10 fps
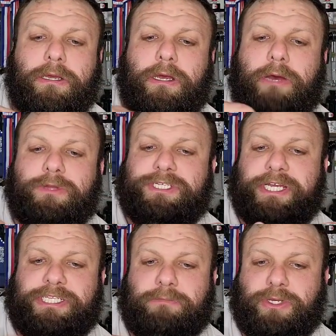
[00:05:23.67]
wouldn't say
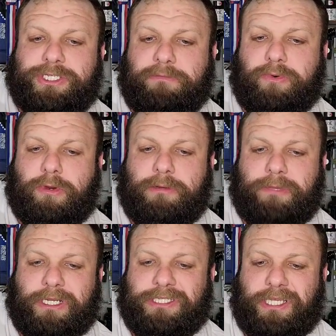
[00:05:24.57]
it's the most important,
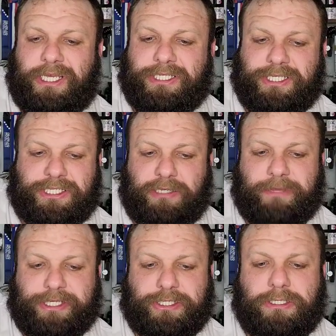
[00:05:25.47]
but it's the easiest to
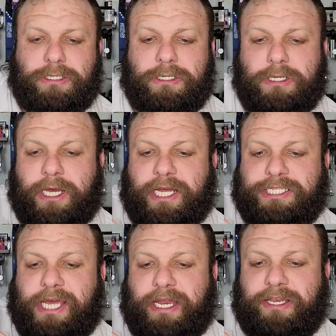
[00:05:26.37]
measure.
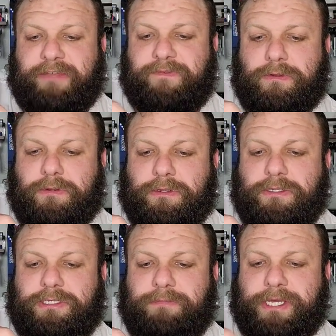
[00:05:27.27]
It's kind of difficult
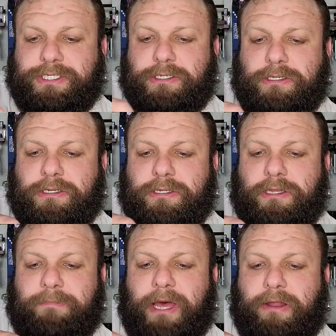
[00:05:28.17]
to measure
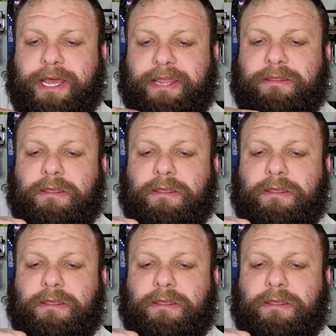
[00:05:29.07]
the mount height.